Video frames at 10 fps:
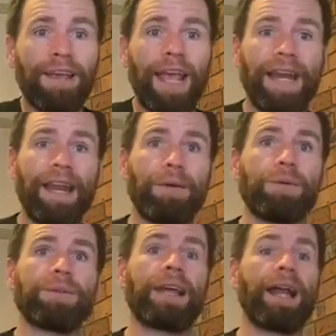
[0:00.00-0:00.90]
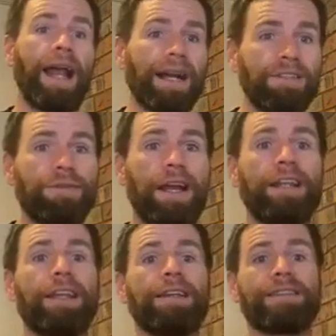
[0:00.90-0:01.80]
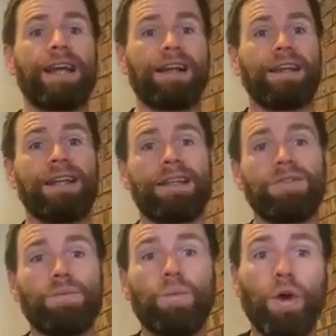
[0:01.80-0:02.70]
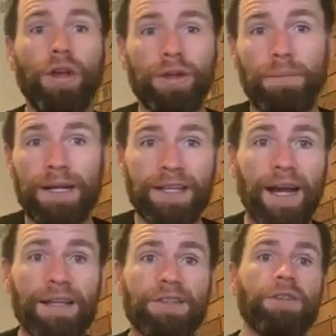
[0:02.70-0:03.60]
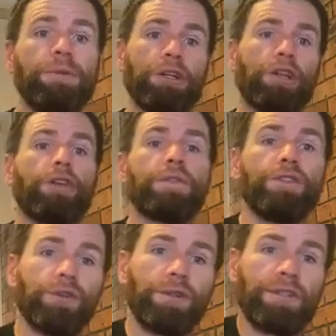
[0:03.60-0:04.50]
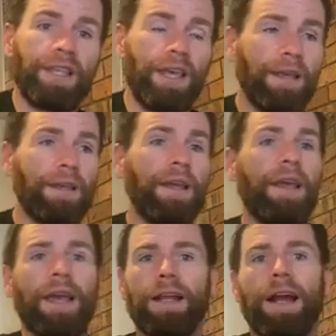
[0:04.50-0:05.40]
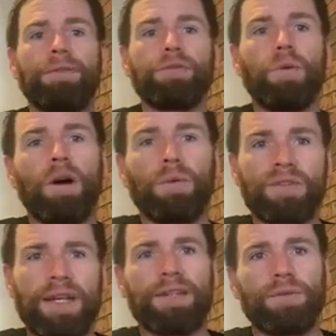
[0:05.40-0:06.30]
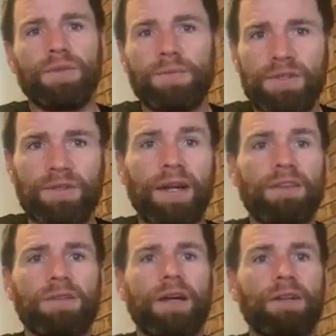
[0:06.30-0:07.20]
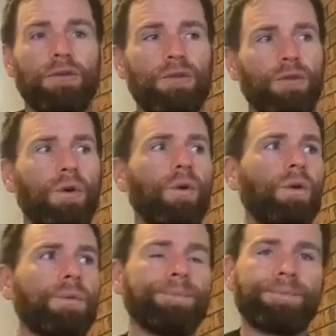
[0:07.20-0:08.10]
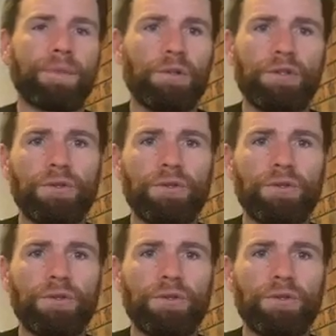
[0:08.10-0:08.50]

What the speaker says: And that will start activating it and start getting it to work much harder. So you're building a lot of endurance there. And then after a while, we'll start doing some strength training on your core, which you